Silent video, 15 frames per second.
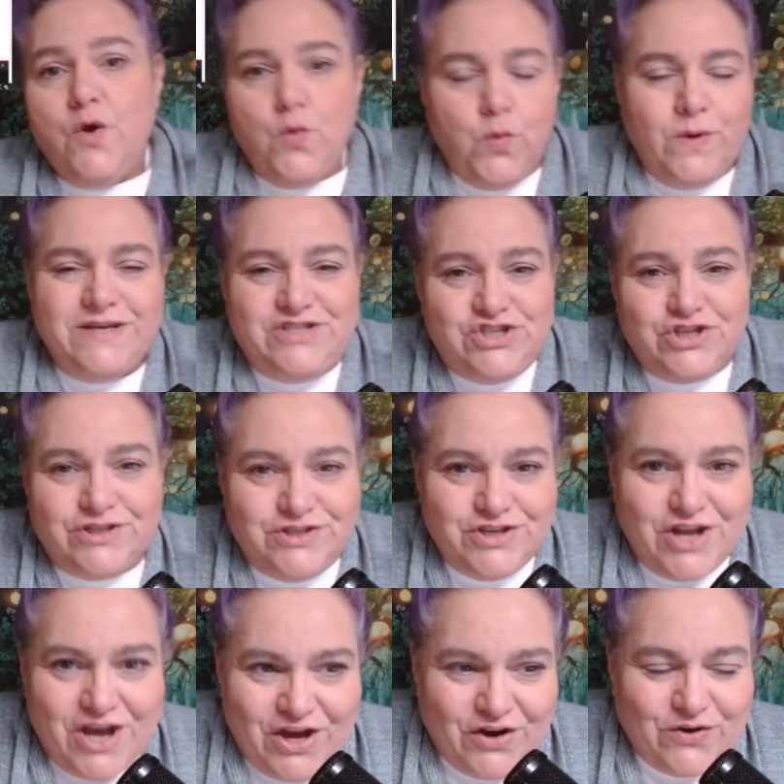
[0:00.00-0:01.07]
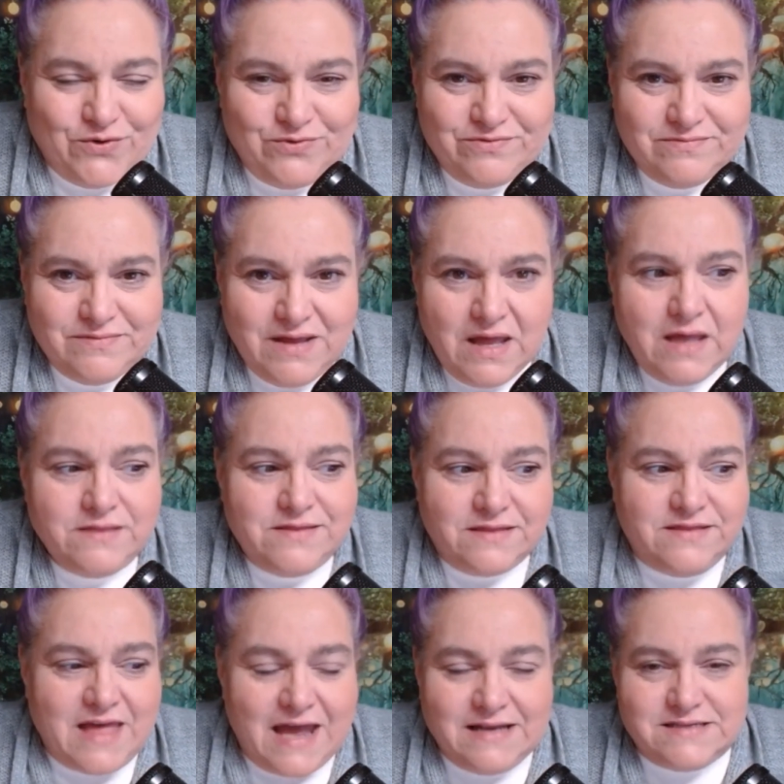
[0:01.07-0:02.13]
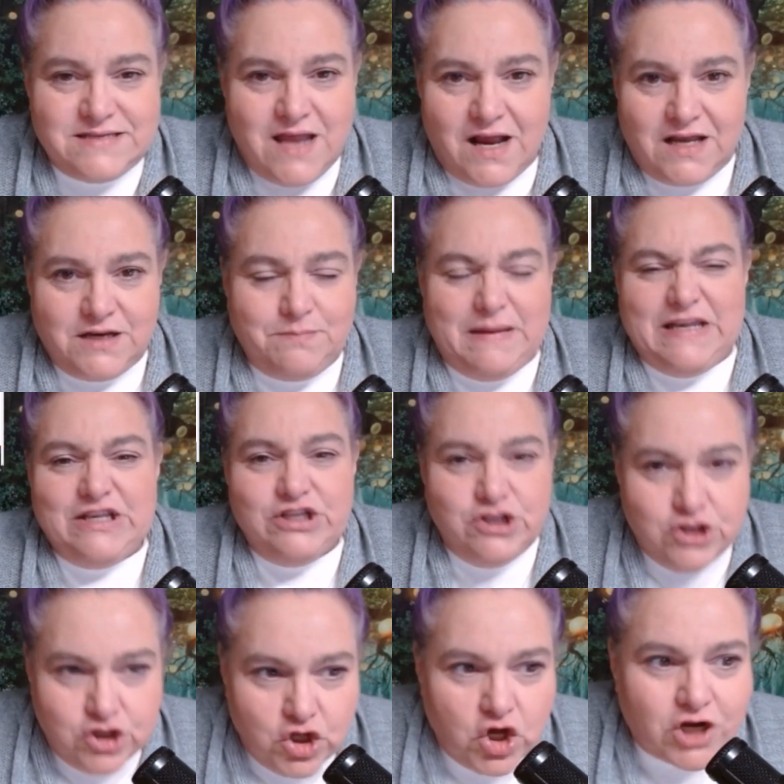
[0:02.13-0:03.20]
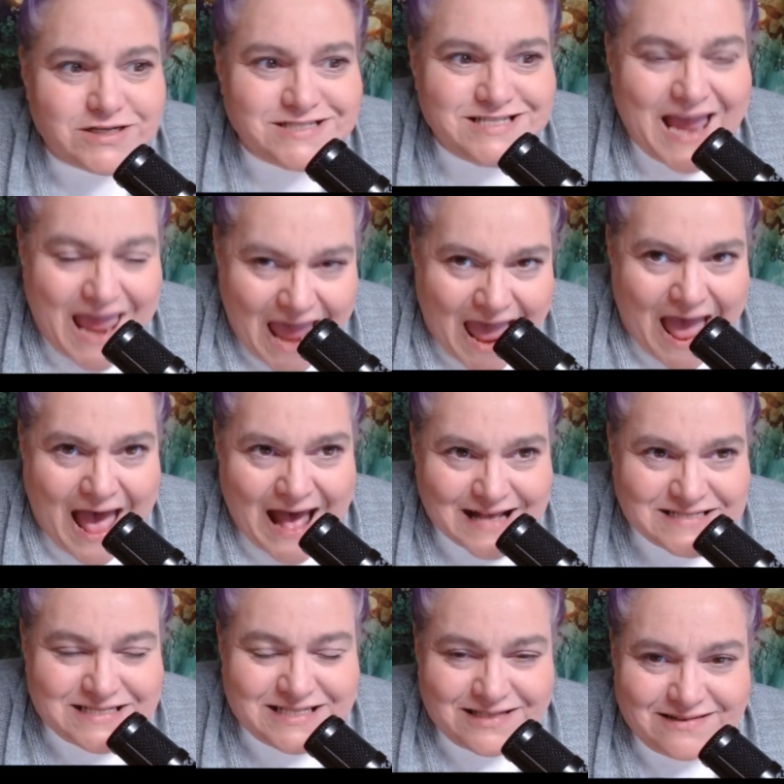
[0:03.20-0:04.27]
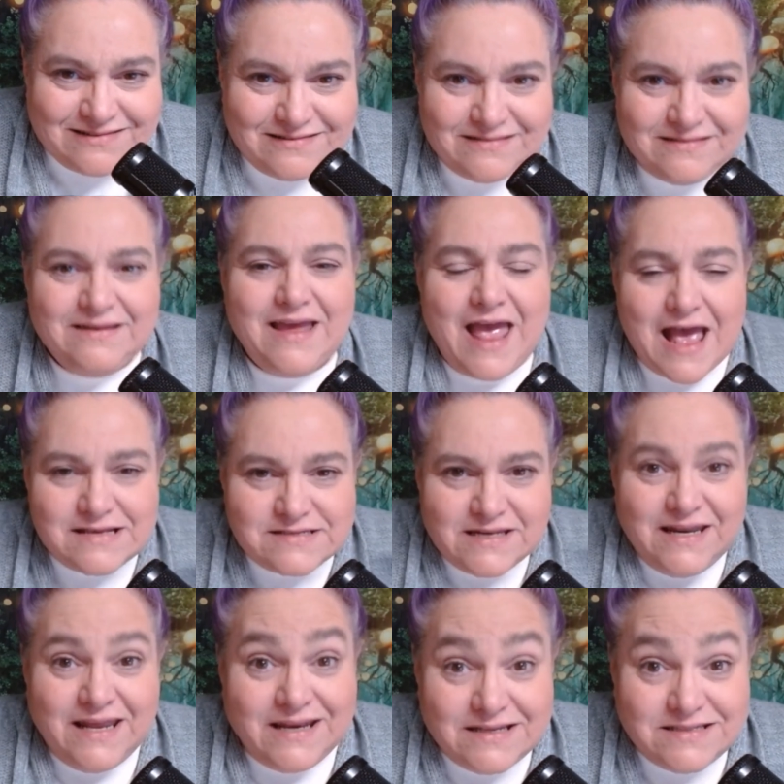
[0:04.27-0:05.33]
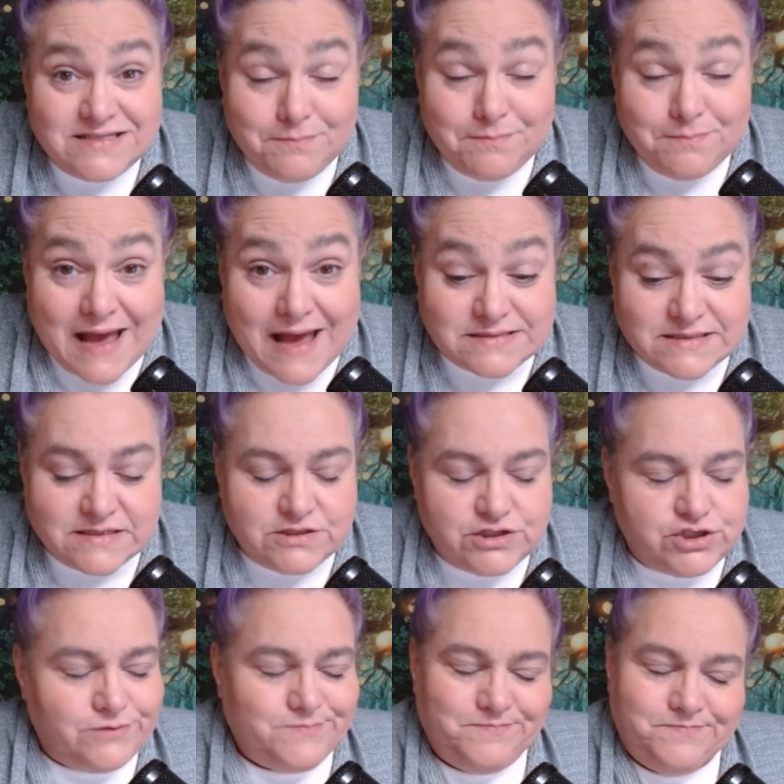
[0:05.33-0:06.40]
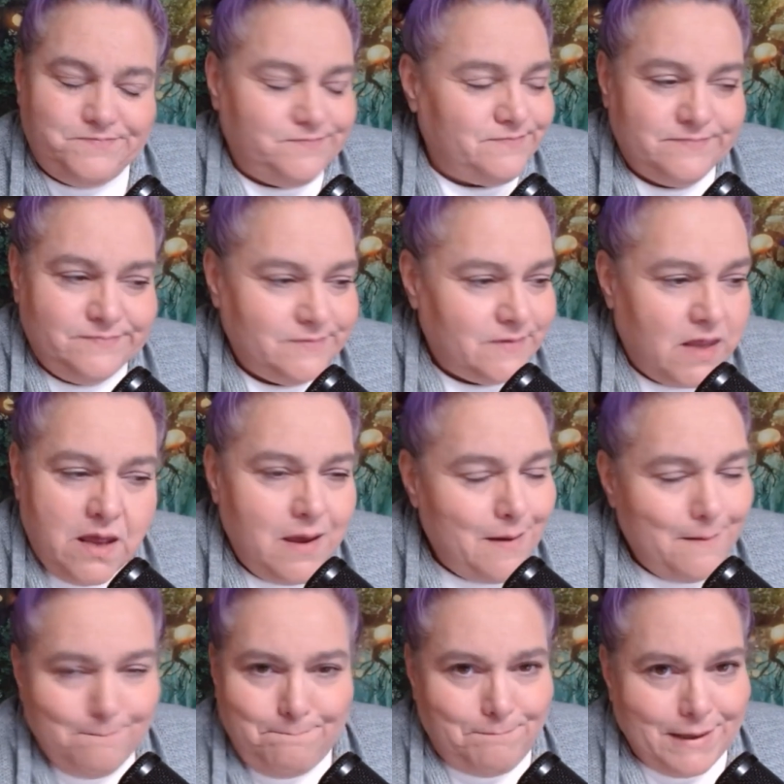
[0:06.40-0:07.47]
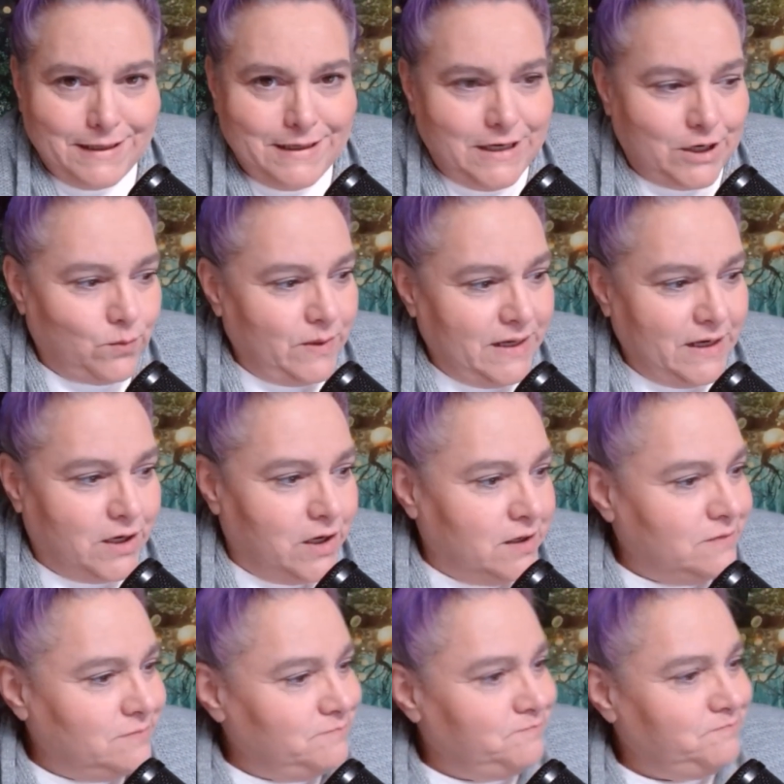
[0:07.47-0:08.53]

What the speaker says: we should know that that is not going to be looked at as an innocent passage. But here we are.